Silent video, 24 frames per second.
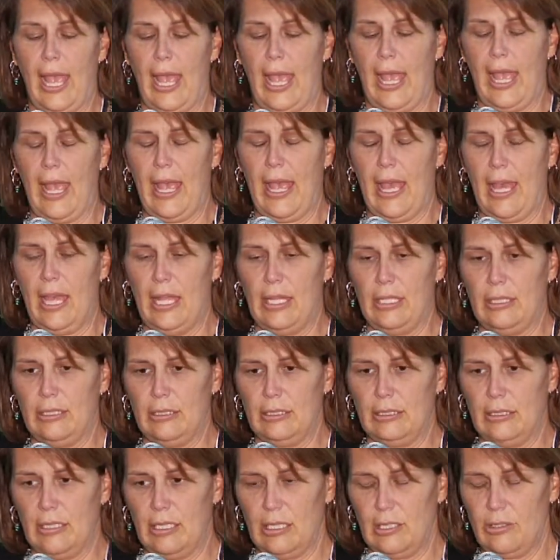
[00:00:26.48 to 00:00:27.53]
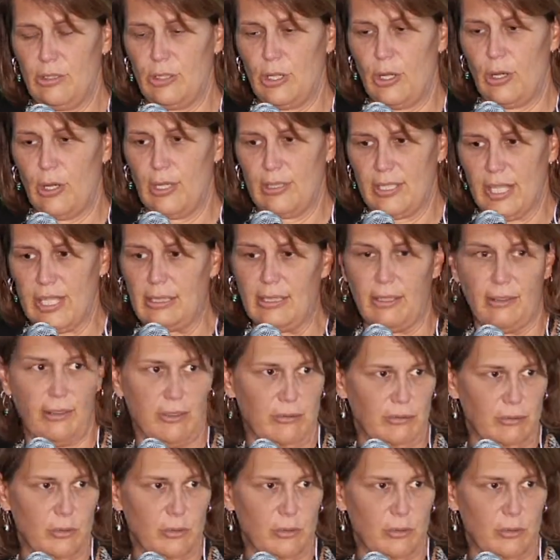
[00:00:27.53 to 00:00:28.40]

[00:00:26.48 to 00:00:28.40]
And so I was at the